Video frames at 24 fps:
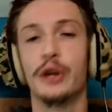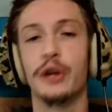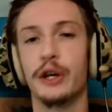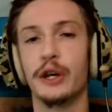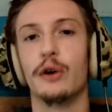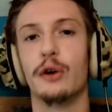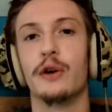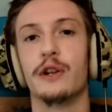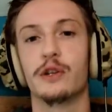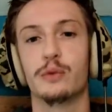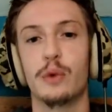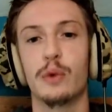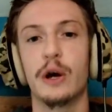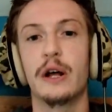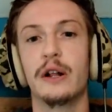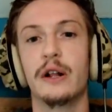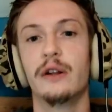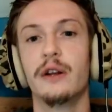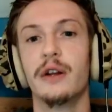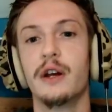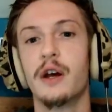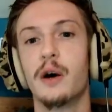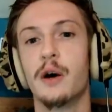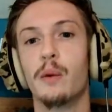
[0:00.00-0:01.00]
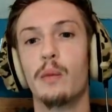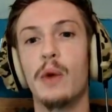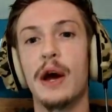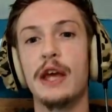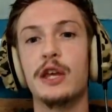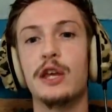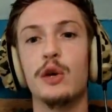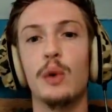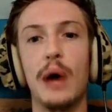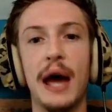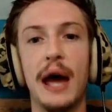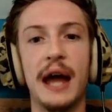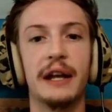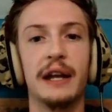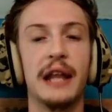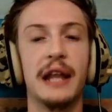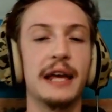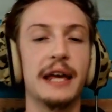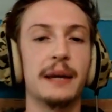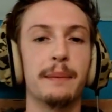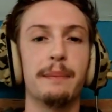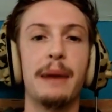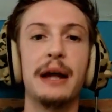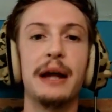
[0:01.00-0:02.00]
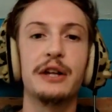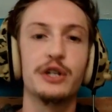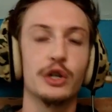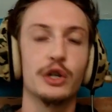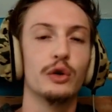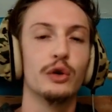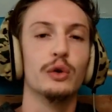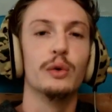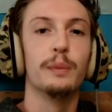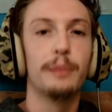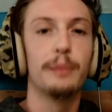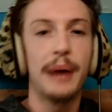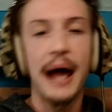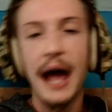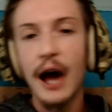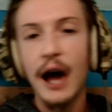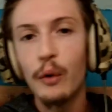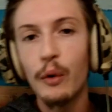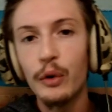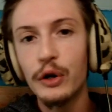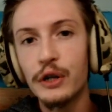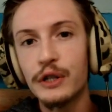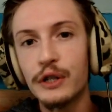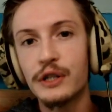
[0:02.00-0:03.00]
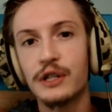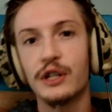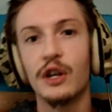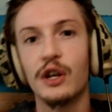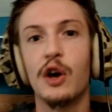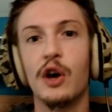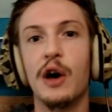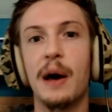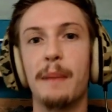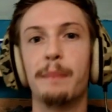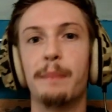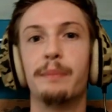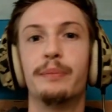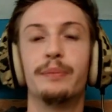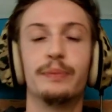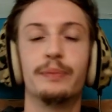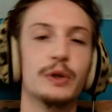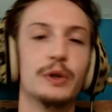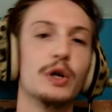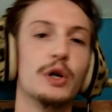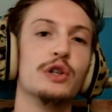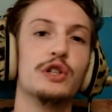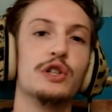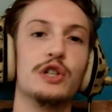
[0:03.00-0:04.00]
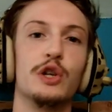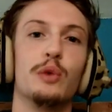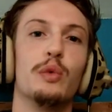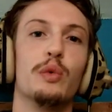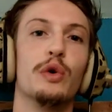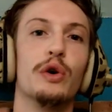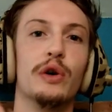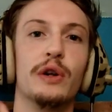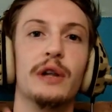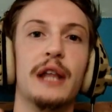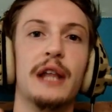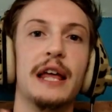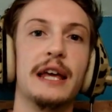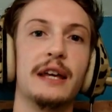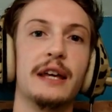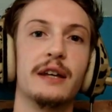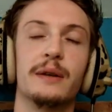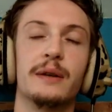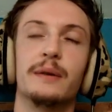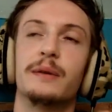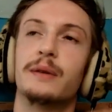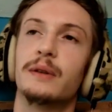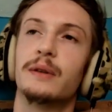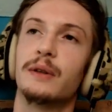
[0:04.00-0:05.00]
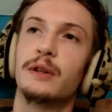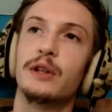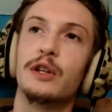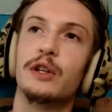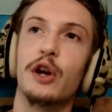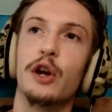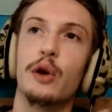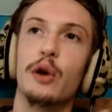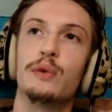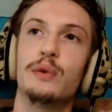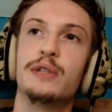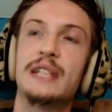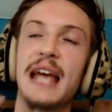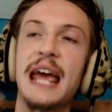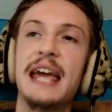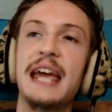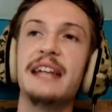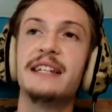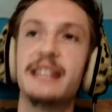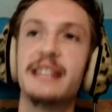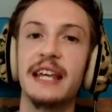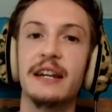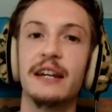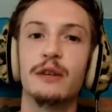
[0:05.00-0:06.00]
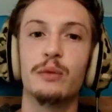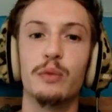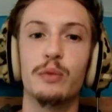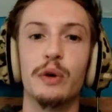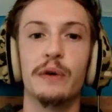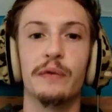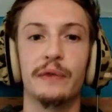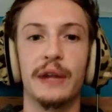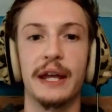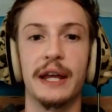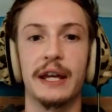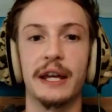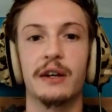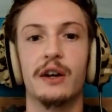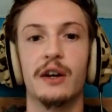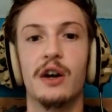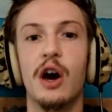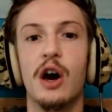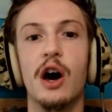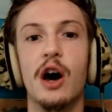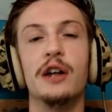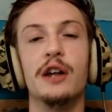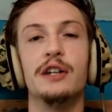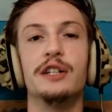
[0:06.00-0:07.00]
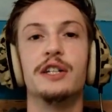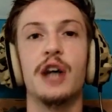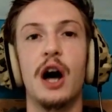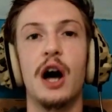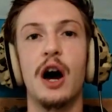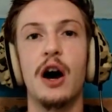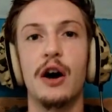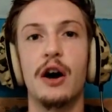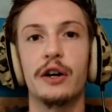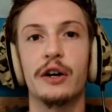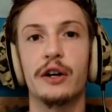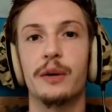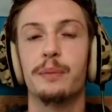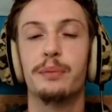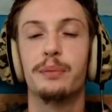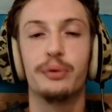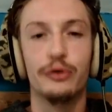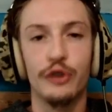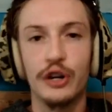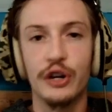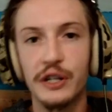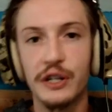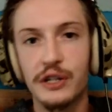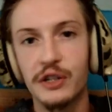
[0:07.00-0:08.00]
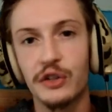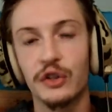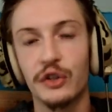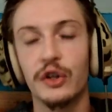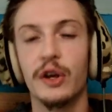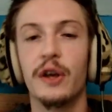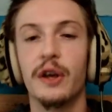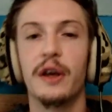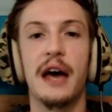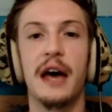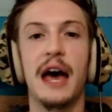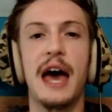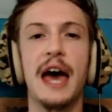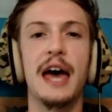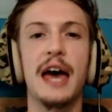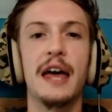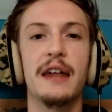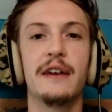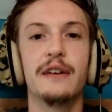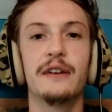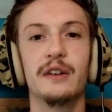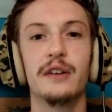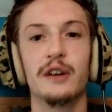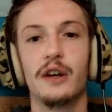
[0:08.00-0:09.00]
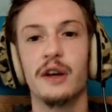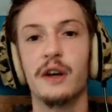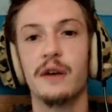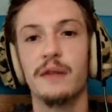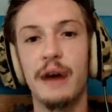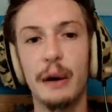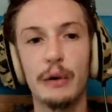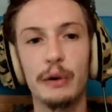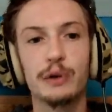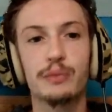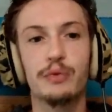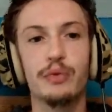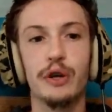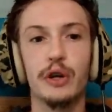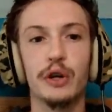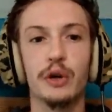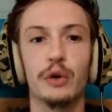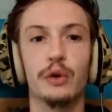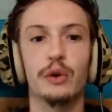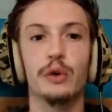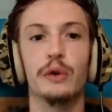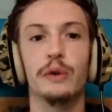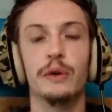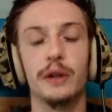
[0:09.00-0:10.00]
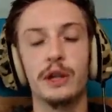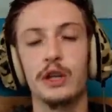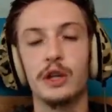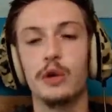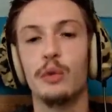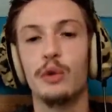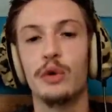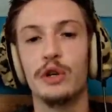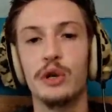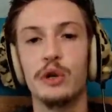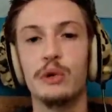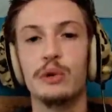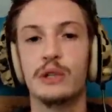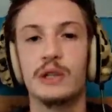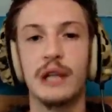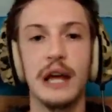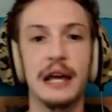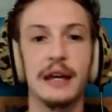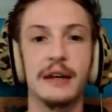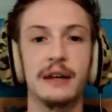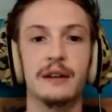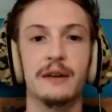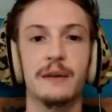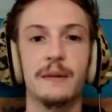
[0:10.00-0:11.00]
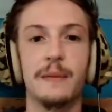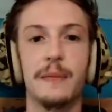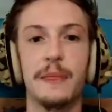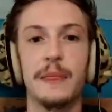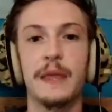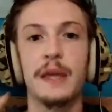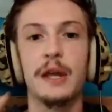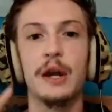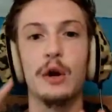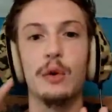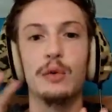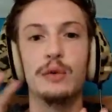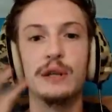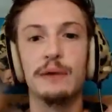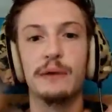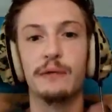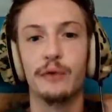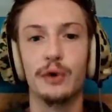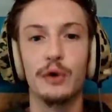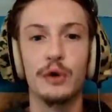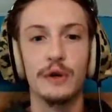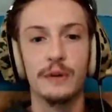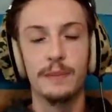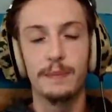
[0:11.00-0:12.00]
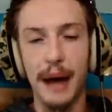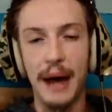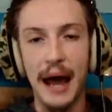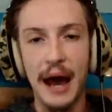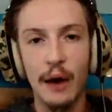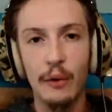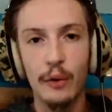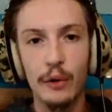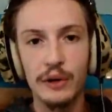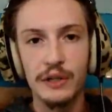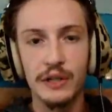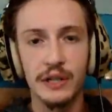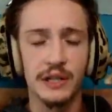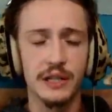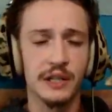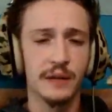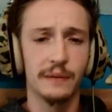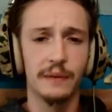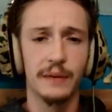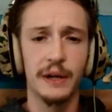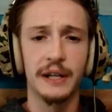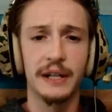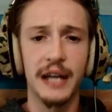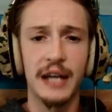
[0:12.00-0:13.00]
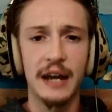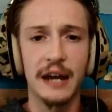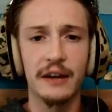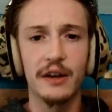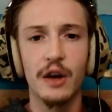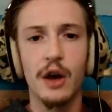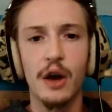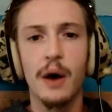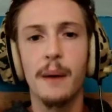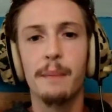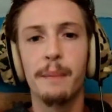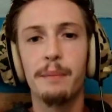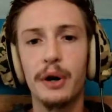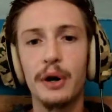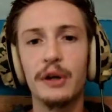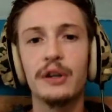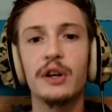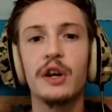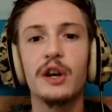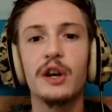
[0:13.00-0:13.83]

good as well, where you had like magical powers because you were like, you know, tainted with like a dark prince, and that was pretty cool. You would use like, you know, different powers and stuff like that, but